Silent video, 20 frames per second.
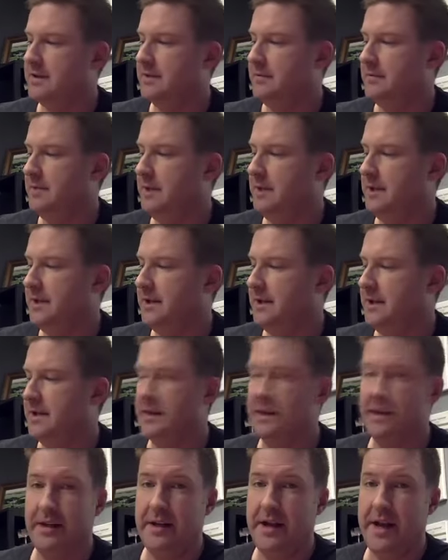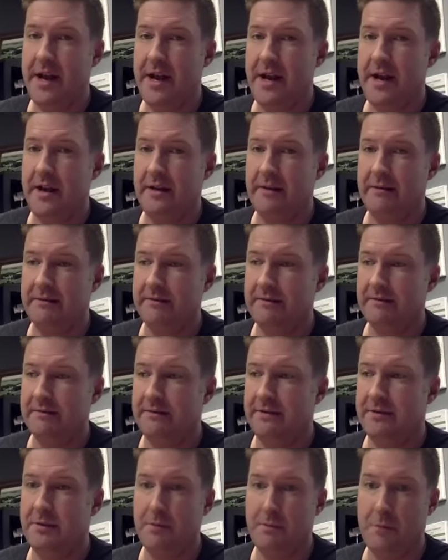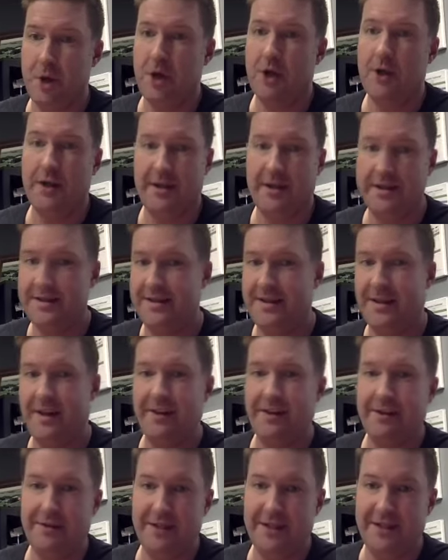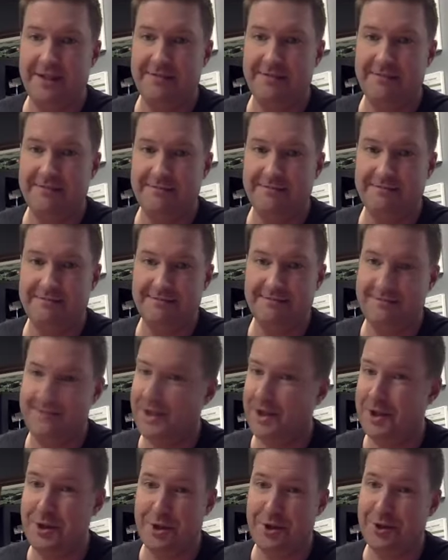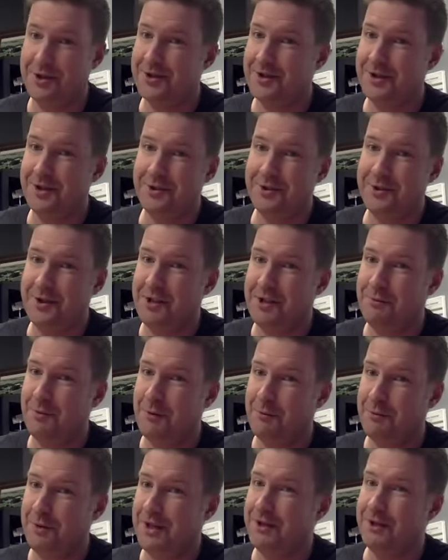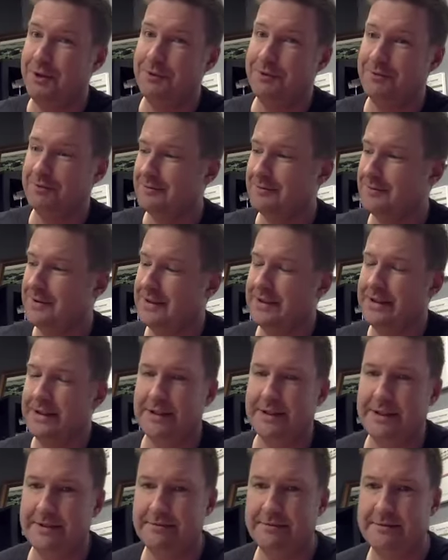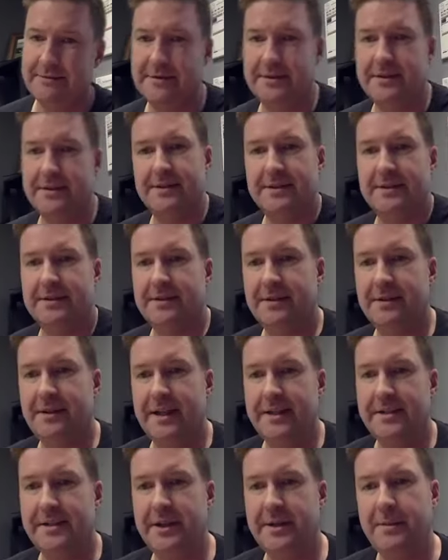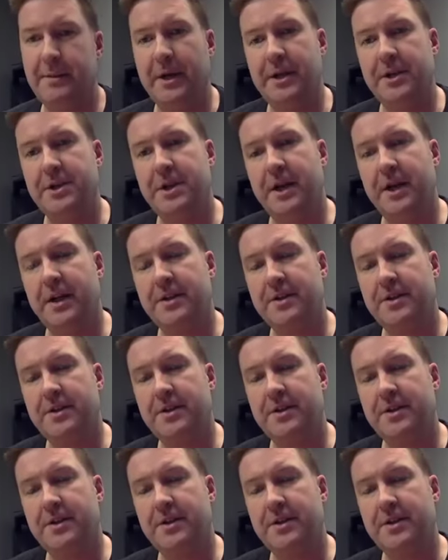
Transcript: But at the end of the day, the market is signaling they sure still need what we do. Last time I checked.